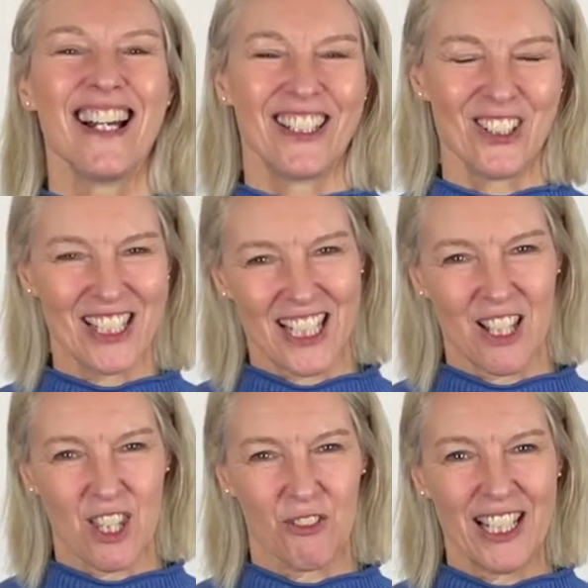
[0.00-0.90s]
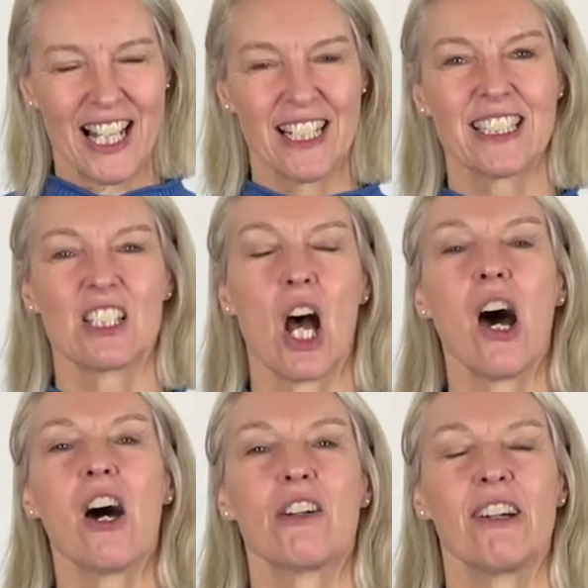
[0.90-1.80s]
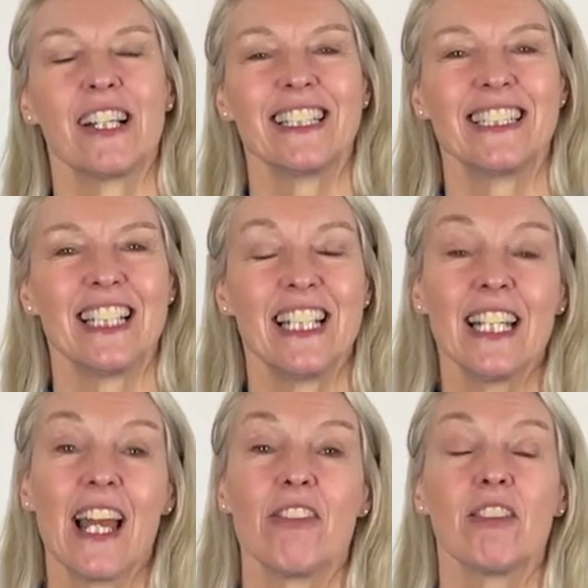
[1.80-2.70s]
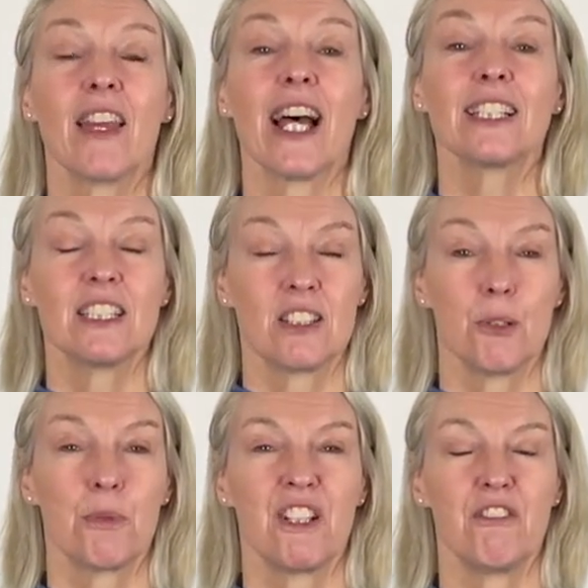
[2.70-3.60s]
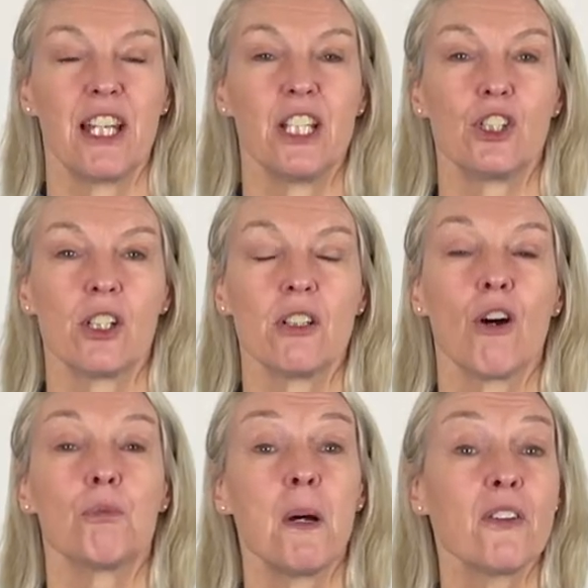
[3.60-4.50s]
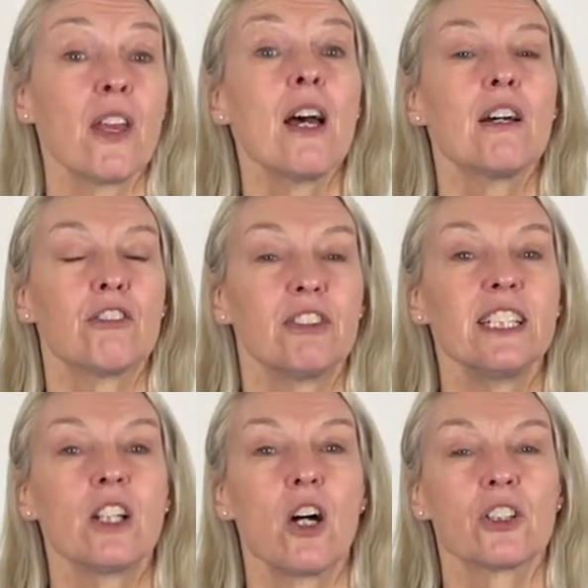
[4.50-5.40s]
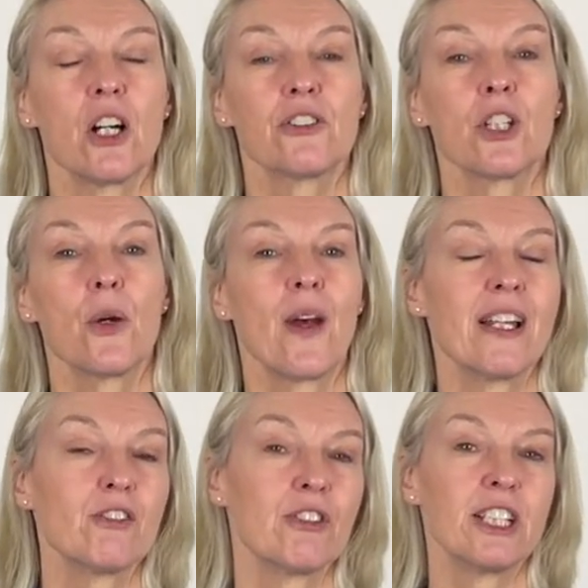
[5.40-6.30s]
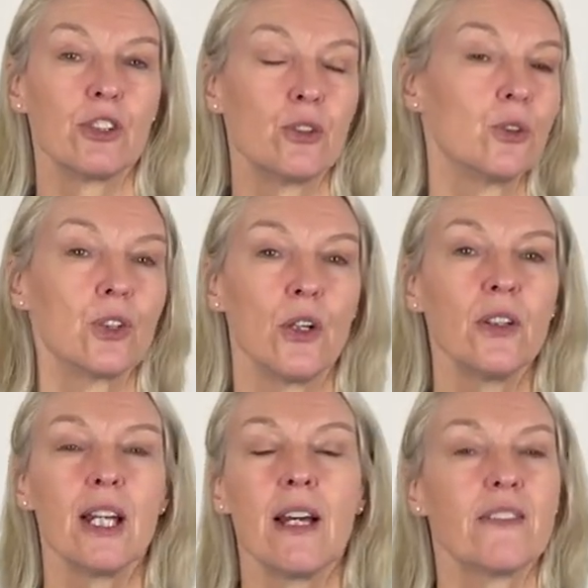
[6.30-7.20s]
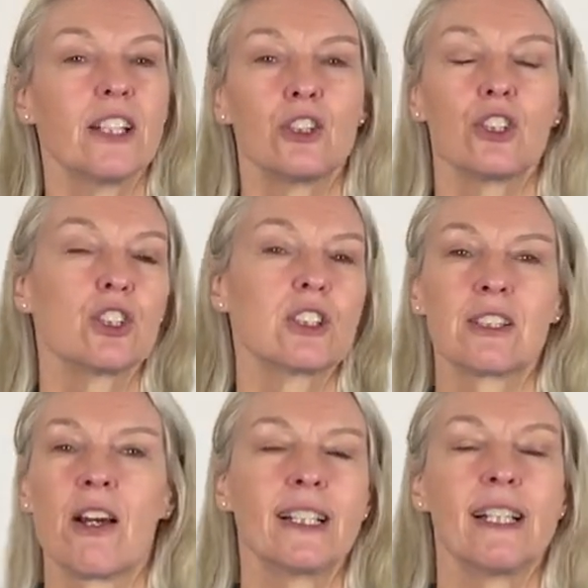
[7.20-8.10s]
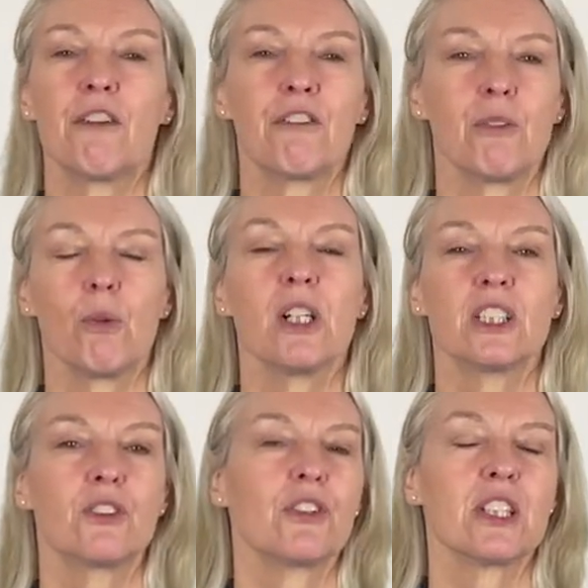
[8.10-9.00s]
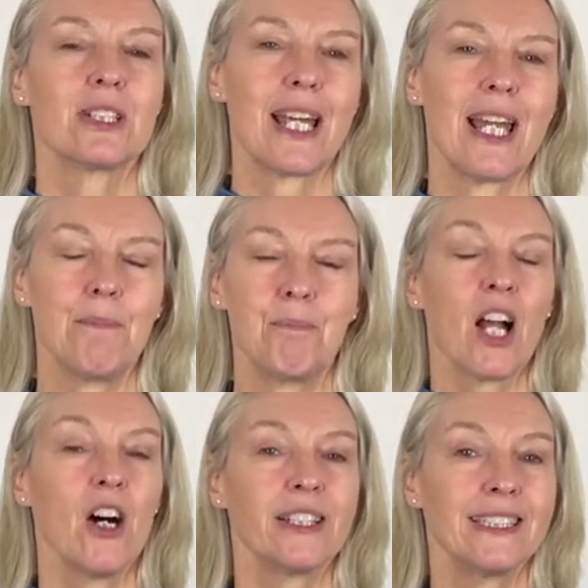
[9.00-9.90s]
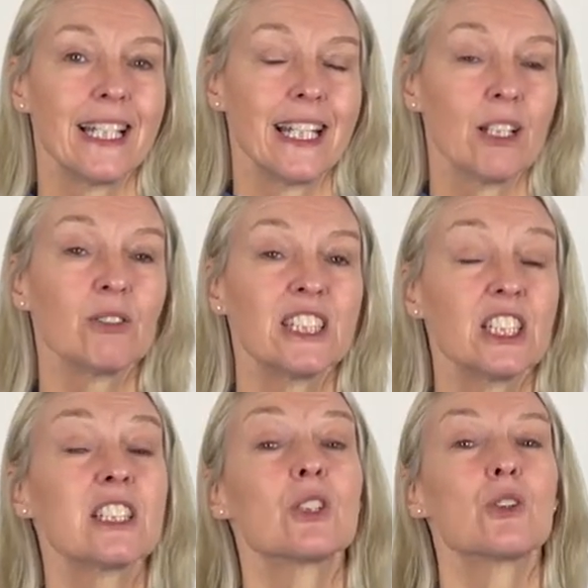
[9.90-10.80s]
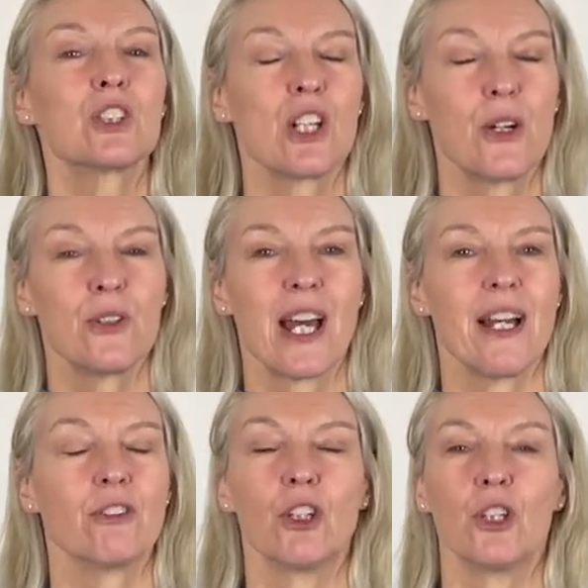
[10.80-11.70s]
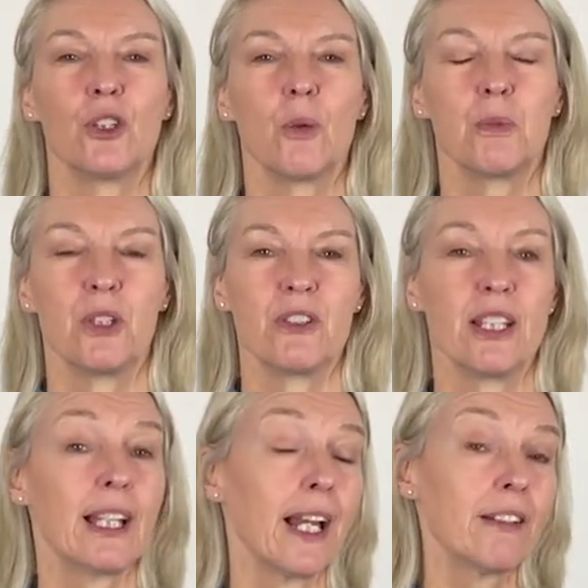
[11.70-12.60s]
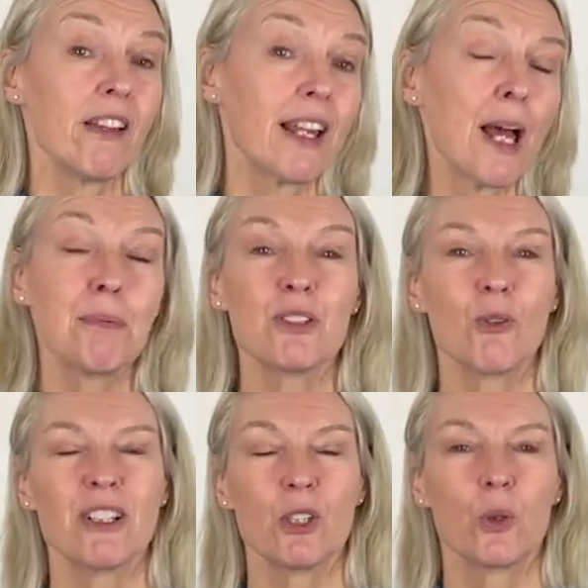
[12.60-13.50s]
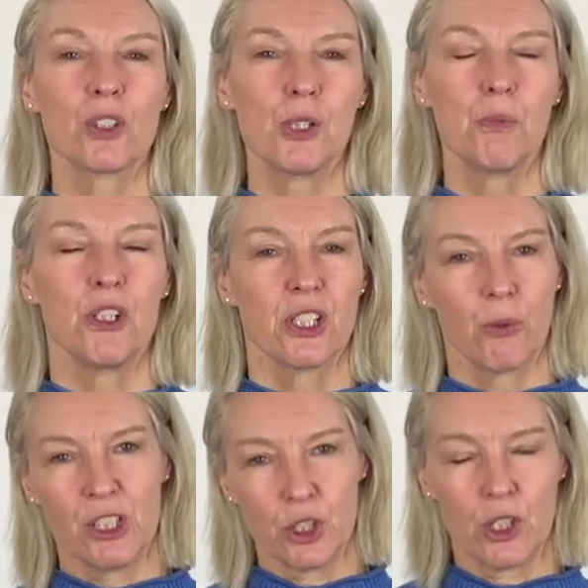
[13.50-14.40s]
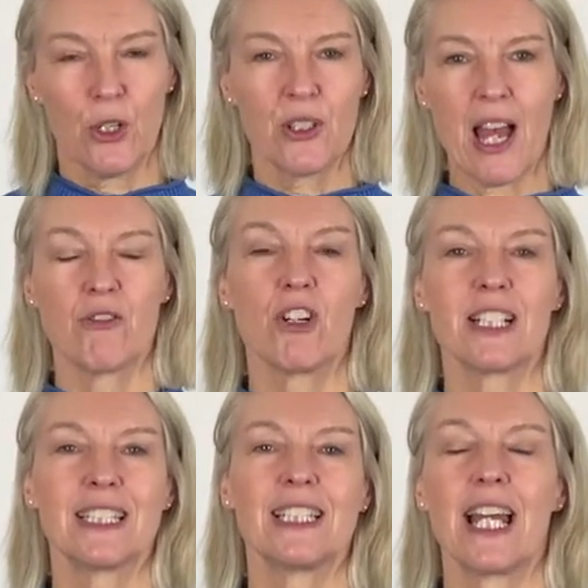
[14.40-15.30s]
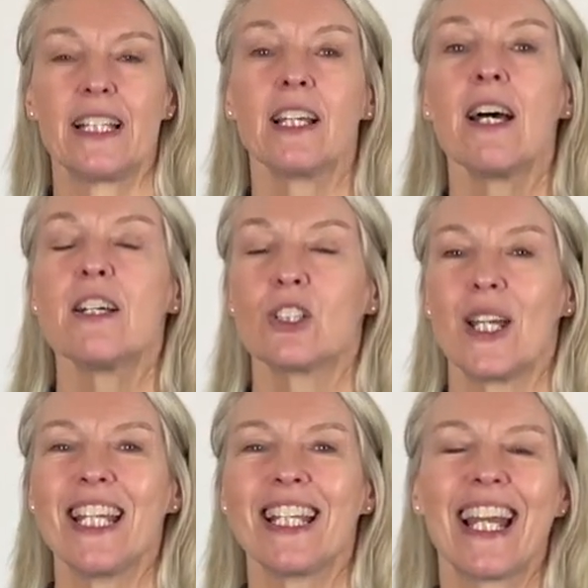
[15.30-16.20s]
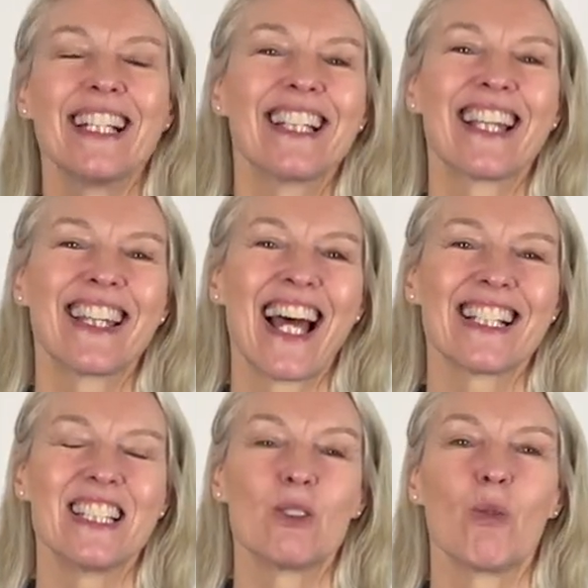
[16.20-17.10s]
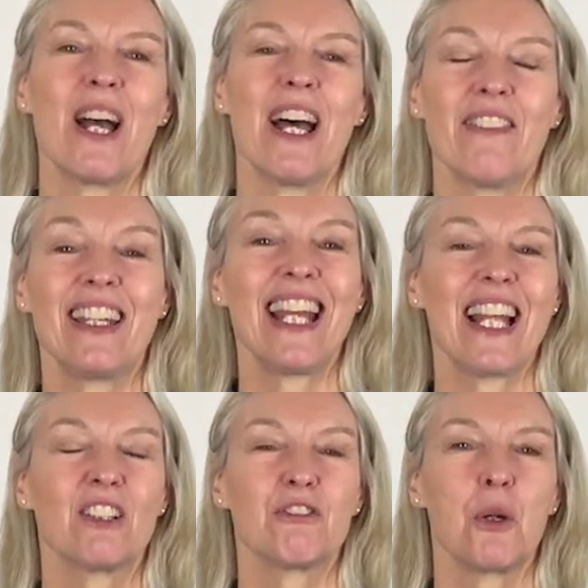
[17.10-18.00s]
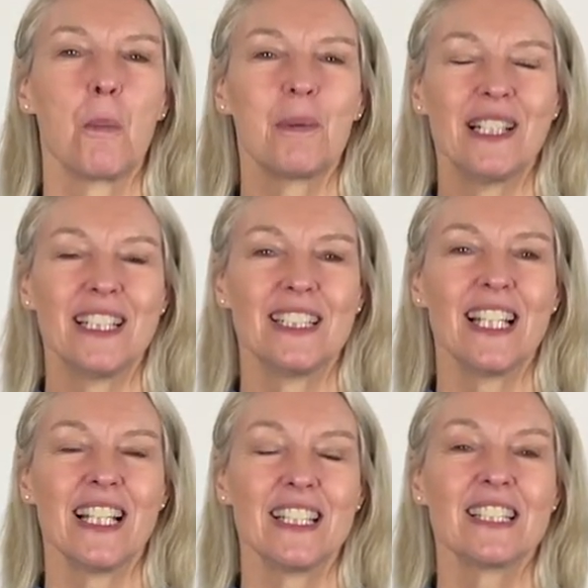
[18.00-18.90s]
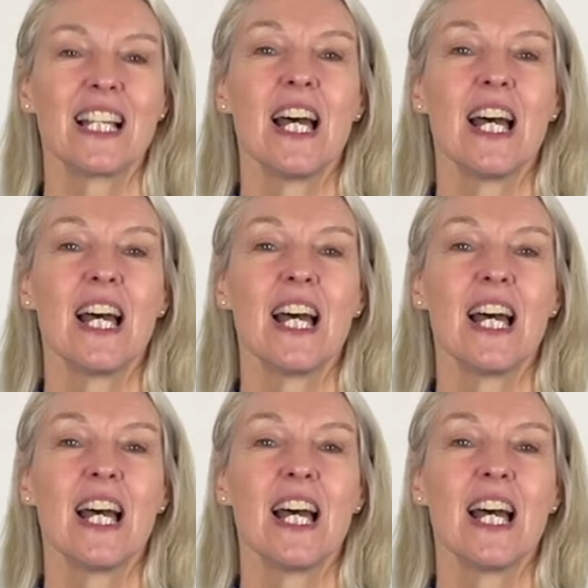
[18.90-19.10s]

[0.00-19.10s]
You see the three letters RIT, and that is an abbreviation of both ritardando and ritenuto. They're just slightly different words with the same idea, which is to slow down your music. And that happens quite a lot in music when you slow down right at the end to indicate that that is where the end of your piece is.